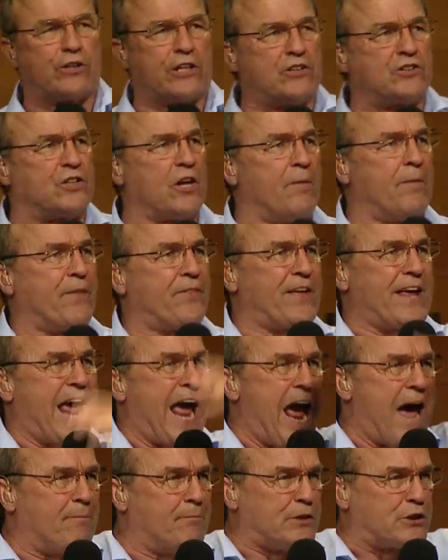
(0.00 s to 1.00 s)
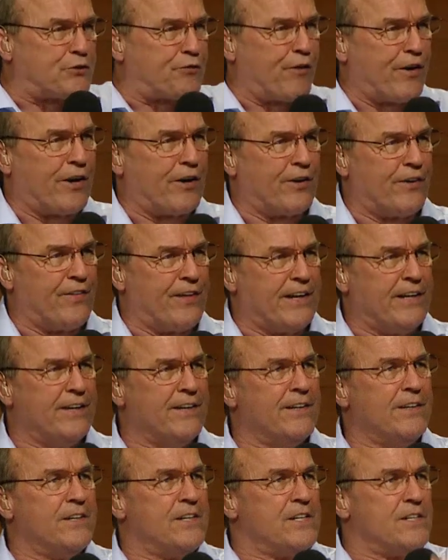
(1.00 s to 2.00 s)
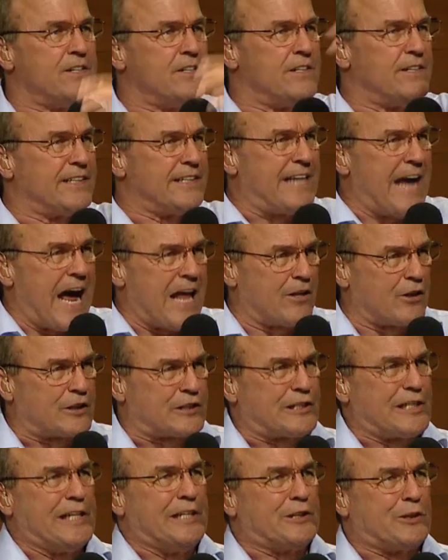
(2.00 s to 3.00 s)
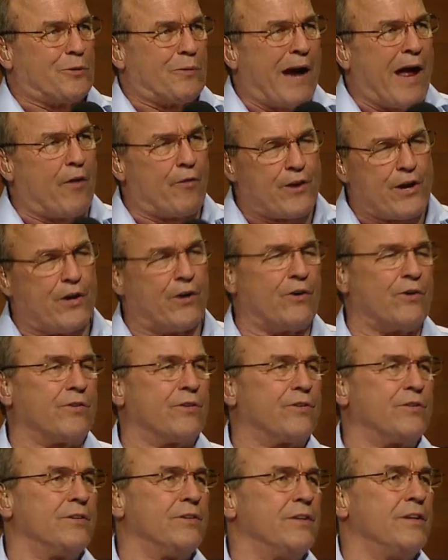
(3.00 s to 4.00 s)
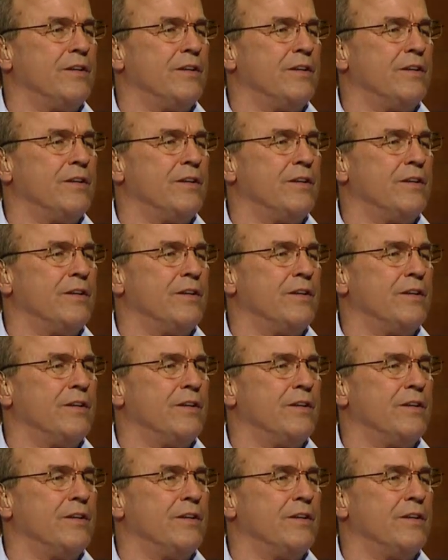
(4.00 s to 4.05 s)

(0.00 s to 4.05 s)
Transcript: It's talking about the atmosphere and the galaxies around the earth.